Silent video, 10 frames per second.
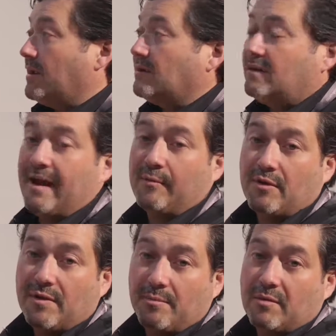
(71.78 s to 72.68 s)
in
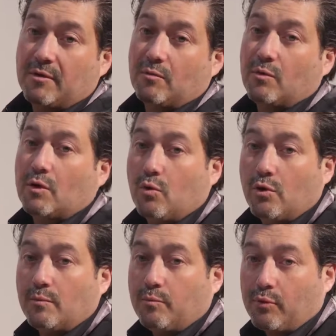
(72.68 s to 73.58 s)
camera and then maybe
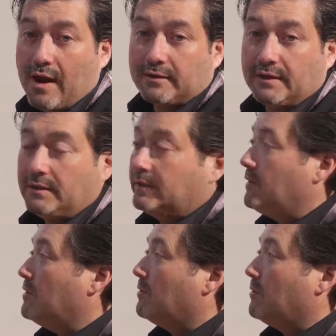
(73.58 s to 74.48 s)
record proxy so
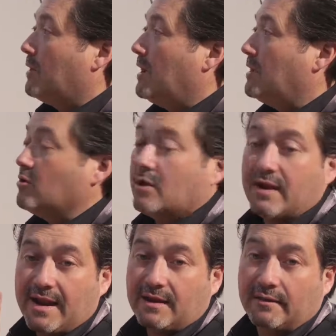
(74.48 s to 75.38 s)
that you
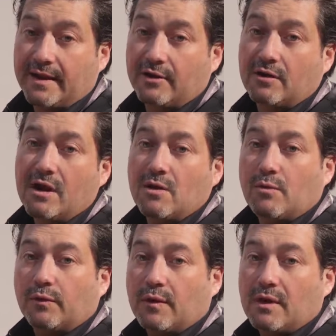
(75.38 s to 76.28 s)
can edit later
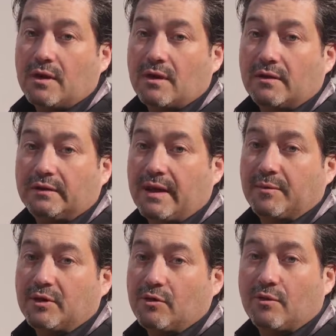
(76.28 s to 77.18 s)
with the
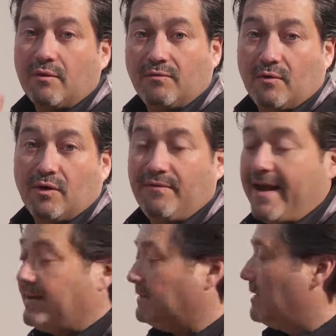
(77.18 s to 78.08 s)
same material very
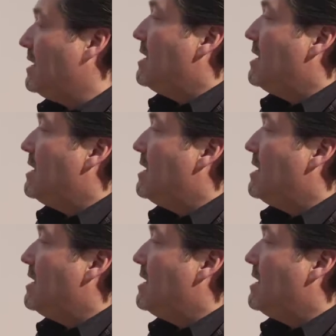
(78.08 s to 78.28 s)
fast.